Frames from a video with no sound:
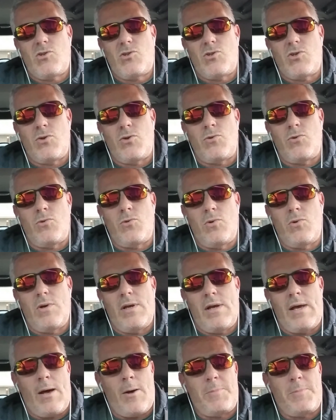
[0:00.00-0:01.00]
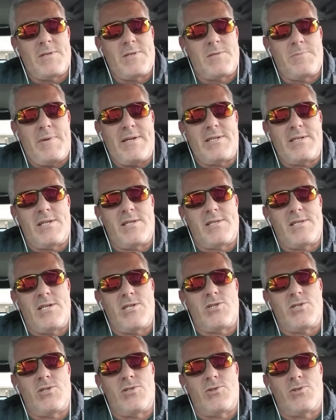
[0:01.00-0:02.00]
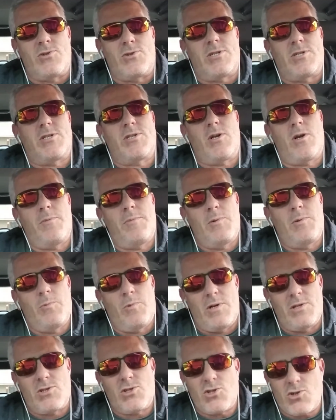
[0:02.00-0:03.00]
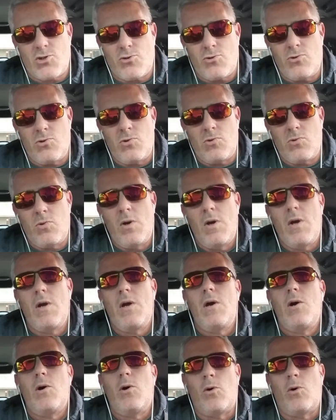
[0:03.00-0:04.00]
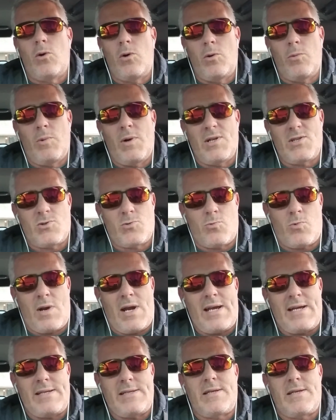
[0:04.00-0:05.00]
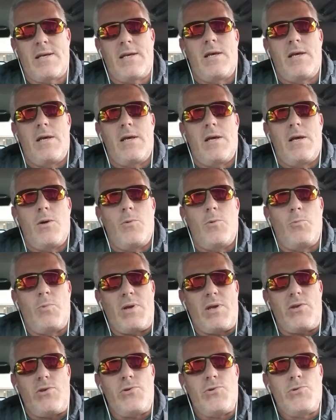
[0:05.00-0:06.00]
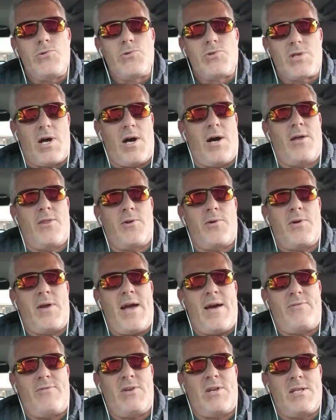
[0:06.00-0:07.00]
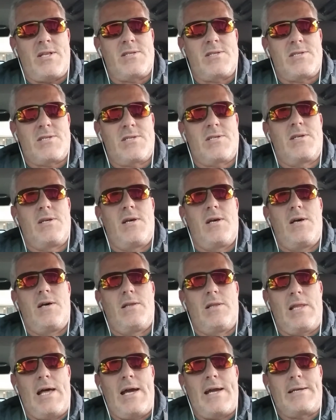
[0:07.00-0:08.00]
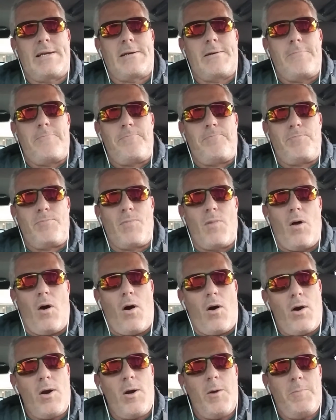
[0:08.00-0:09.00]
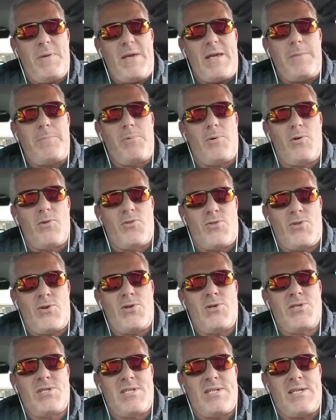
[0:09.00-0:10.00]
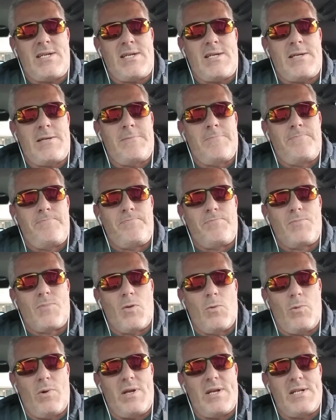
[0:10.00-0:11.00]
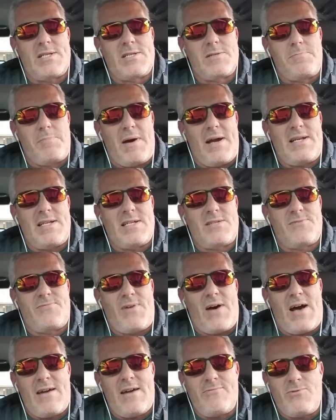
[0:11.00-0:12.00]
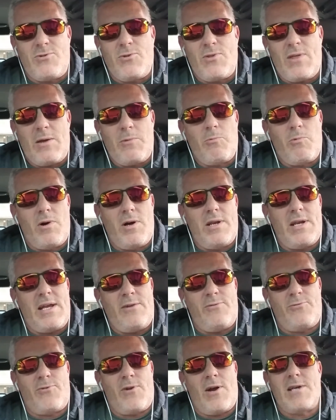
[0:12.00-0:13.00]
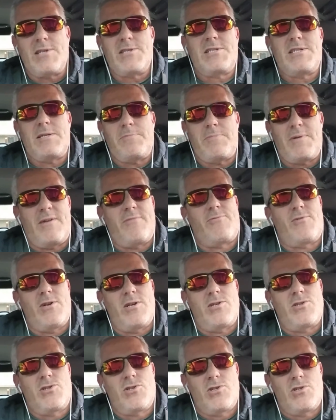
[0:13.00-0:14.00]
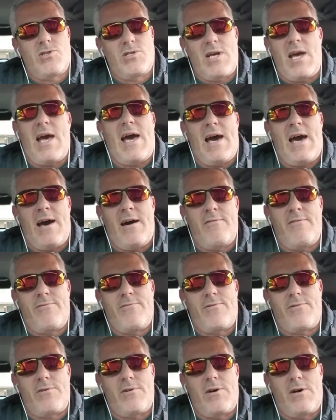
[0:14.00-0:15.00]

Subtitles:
to help us make decisions or determine what's true or what's right. We use other evidence, like, are people thirsty when it's -5? Do they want a frosty beverage to have,